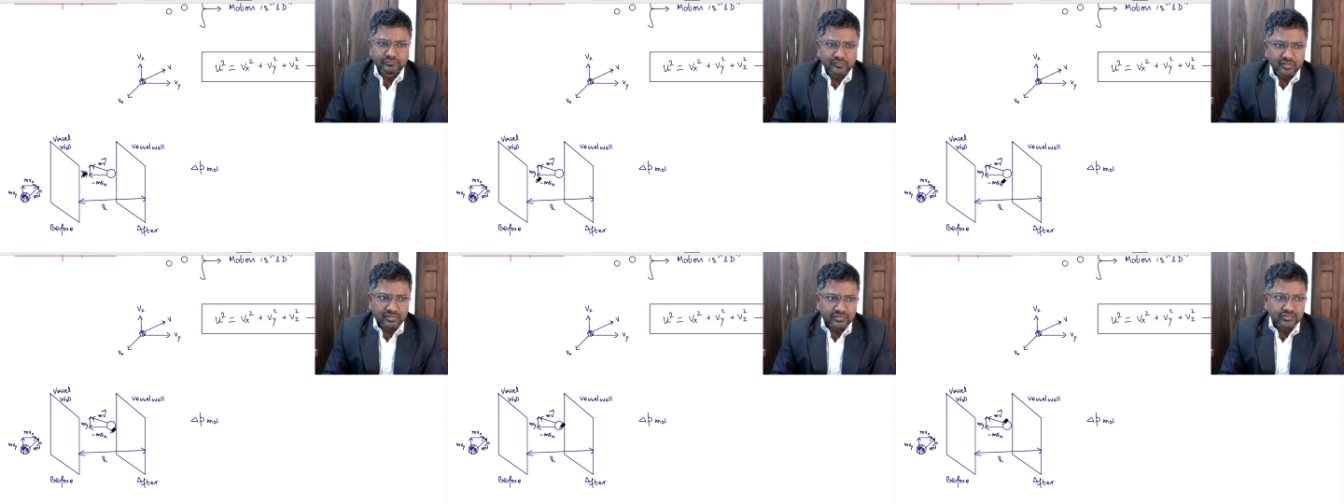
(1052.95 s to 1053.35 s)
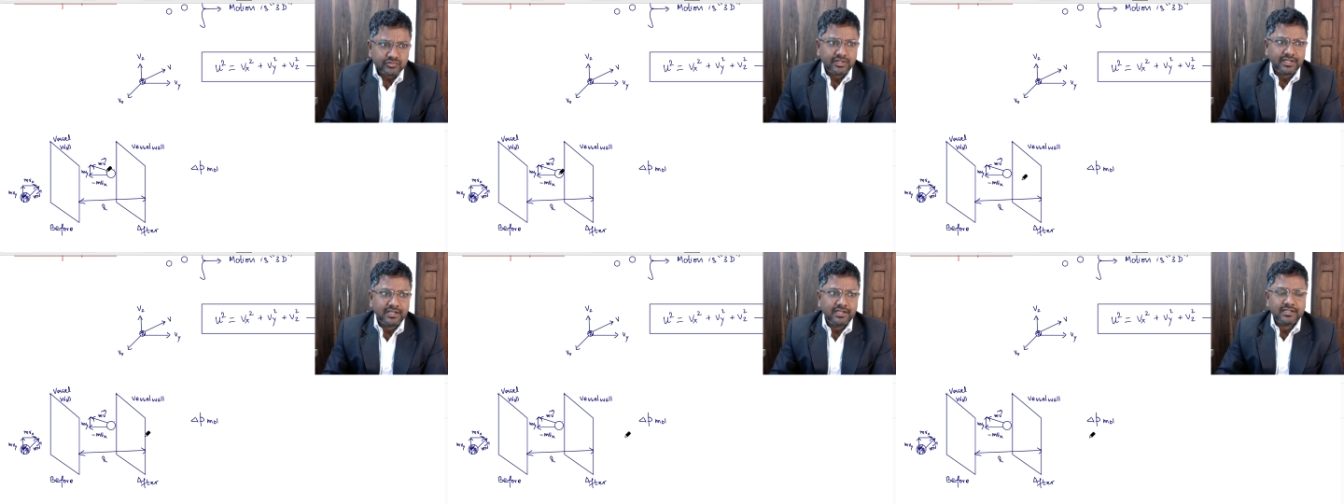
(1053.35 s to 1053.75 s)
So
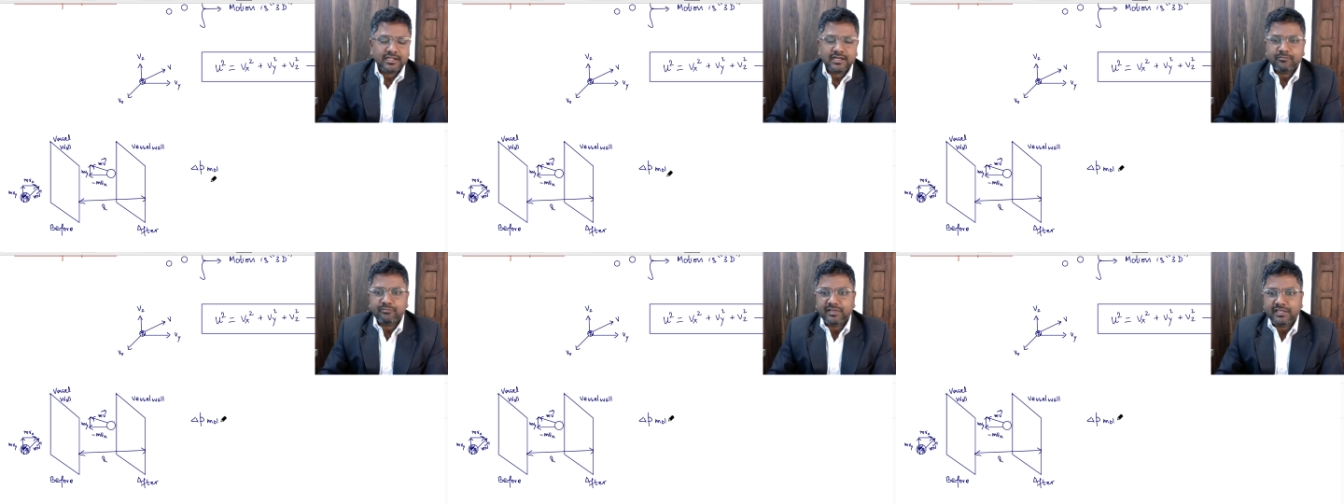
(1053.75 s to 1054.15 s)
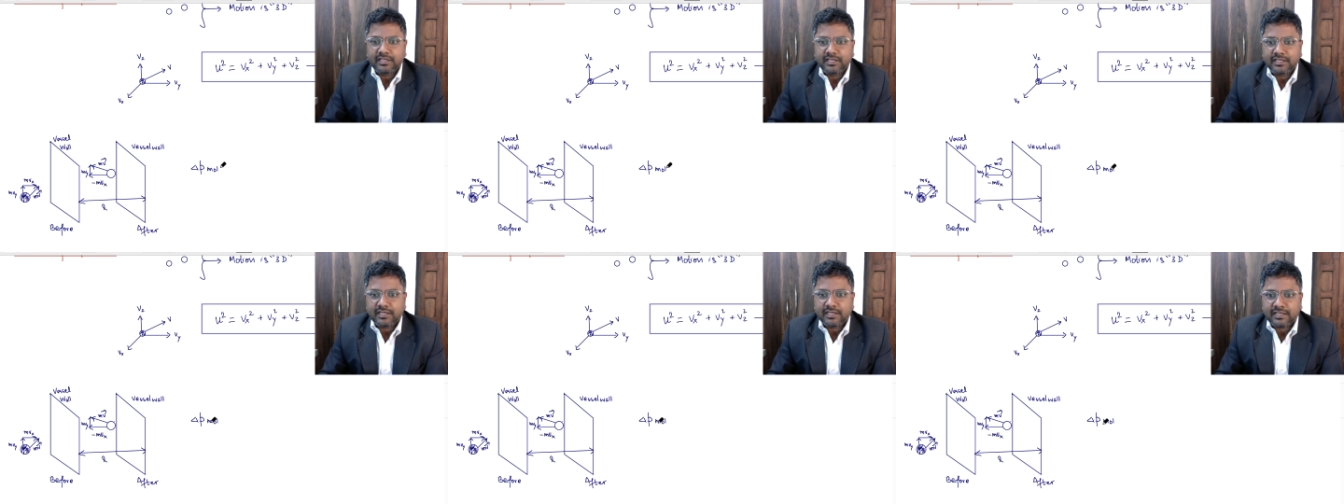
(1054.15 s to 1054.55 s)
delta
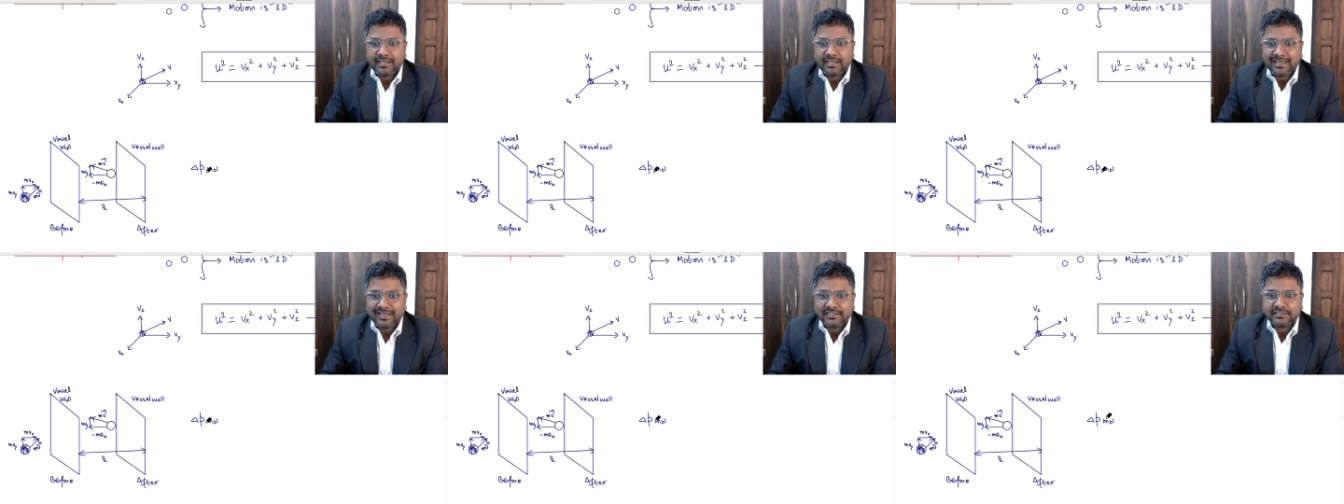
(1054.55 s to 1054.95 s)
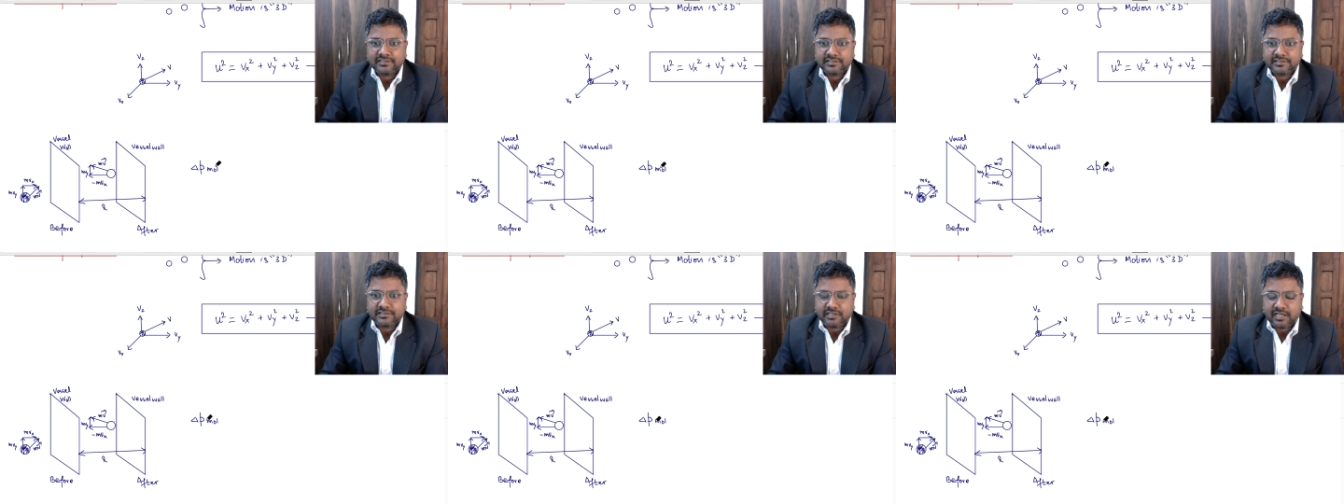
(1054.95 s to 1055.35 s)
P
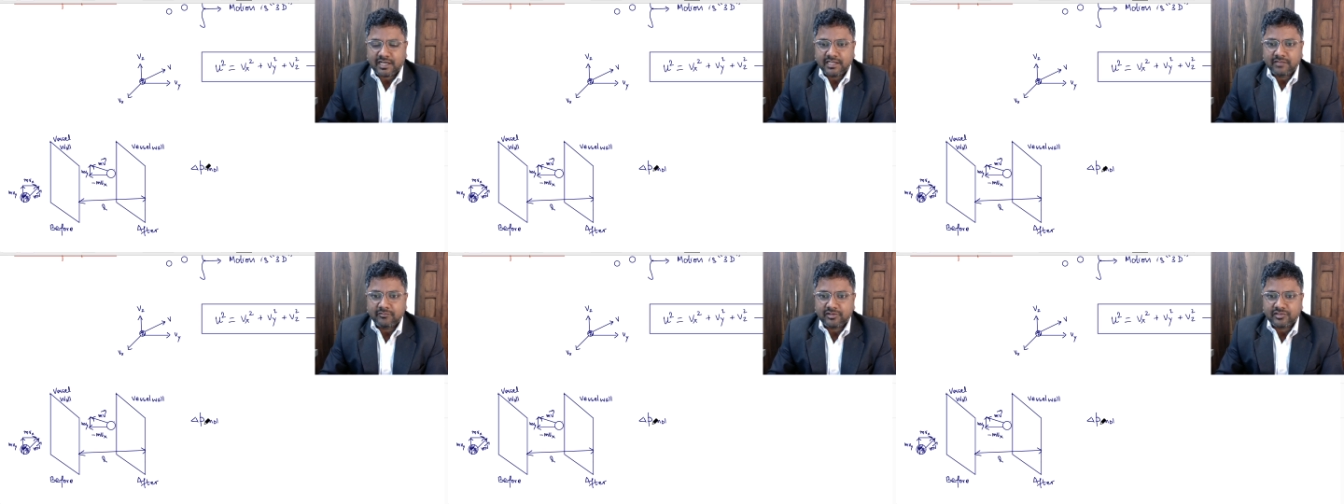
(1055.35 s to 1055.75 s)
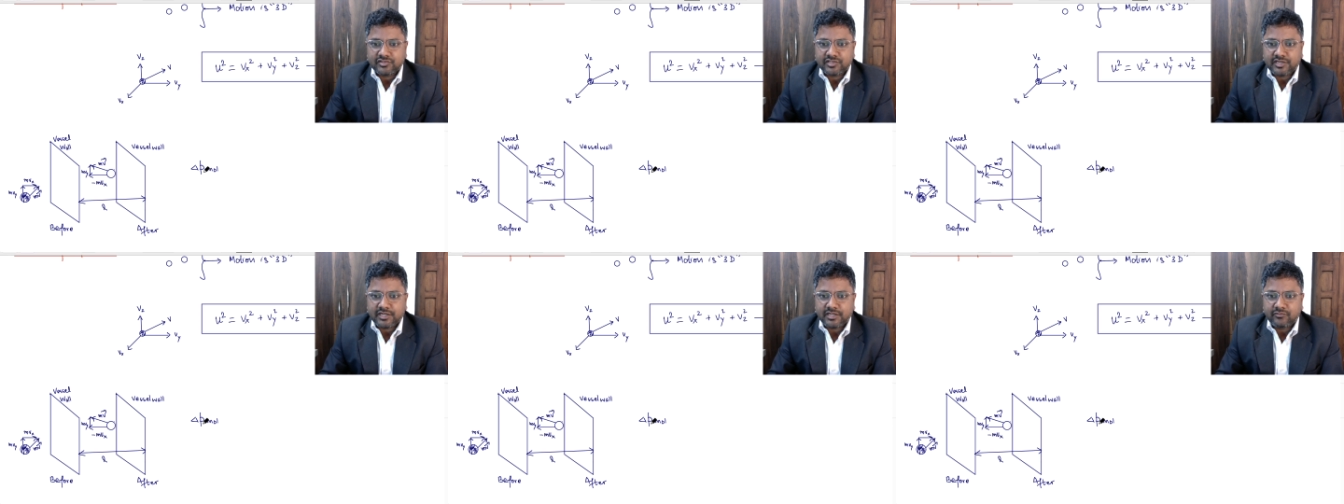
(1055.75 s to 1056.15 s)
X, I am
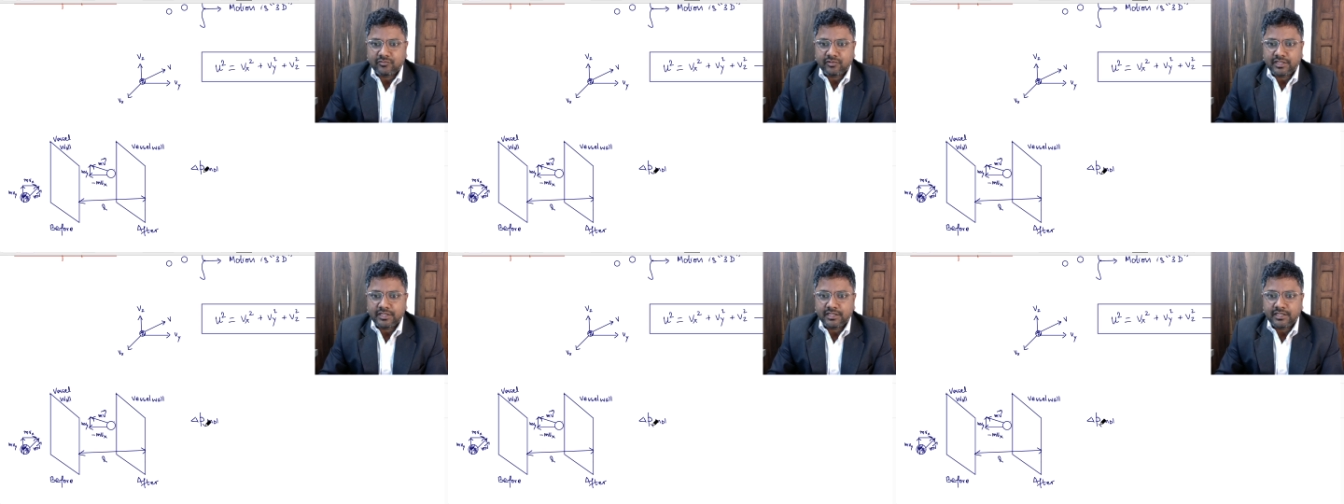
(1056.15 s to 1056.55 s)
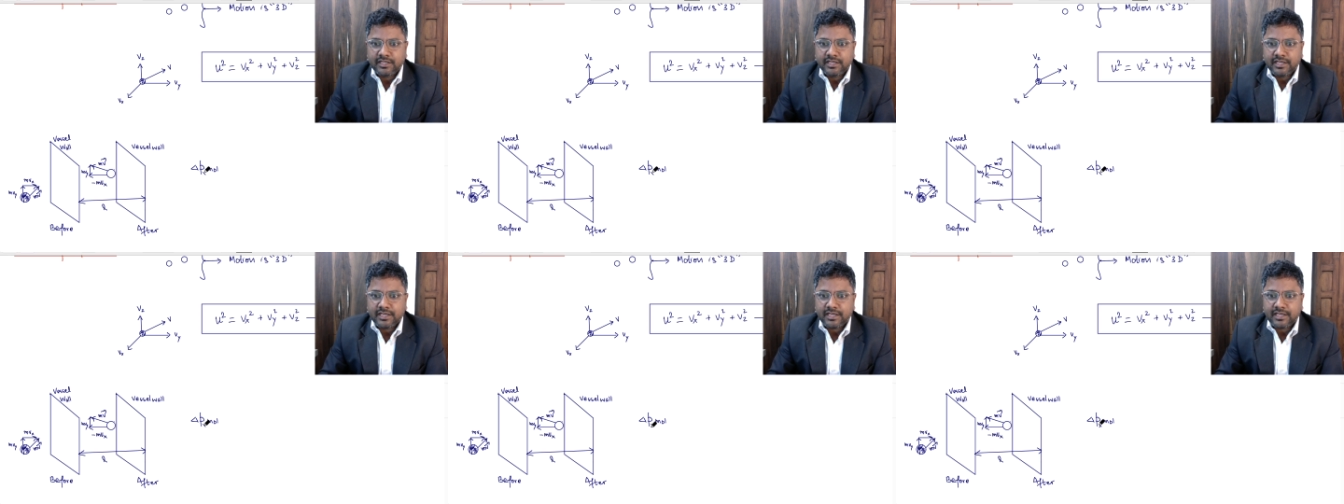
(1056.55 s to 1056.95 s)
considering only
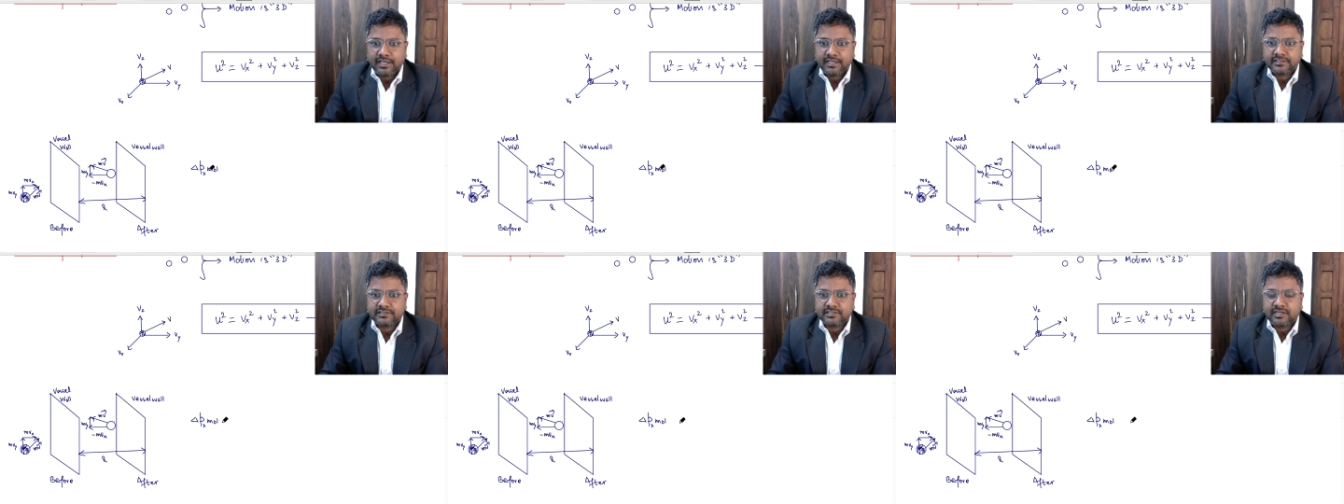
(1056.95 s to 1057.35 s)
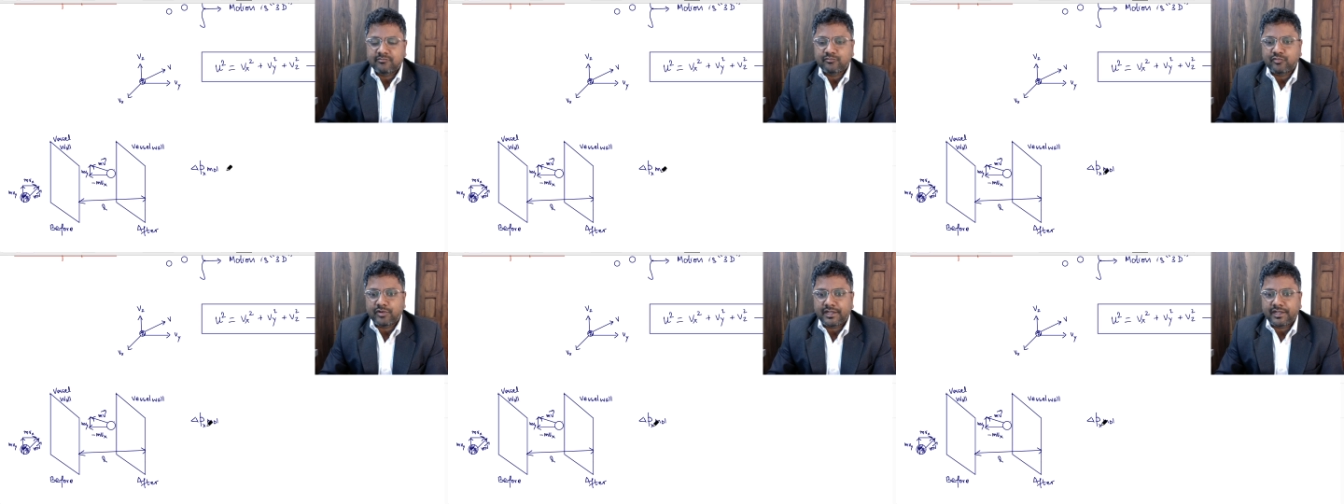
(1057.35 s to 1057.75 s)
X
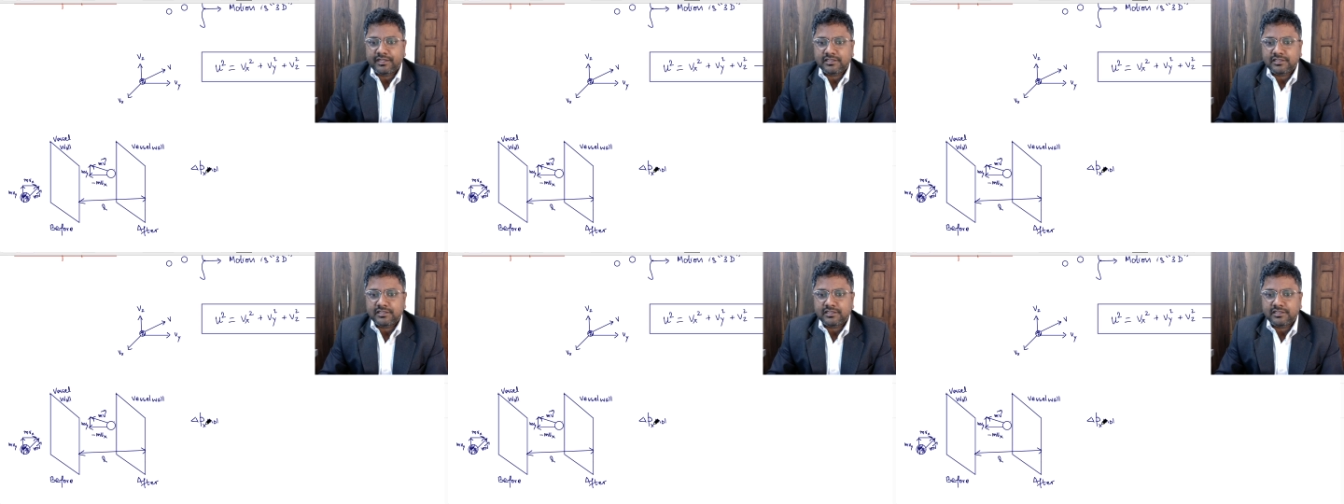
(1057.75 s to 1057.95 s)
component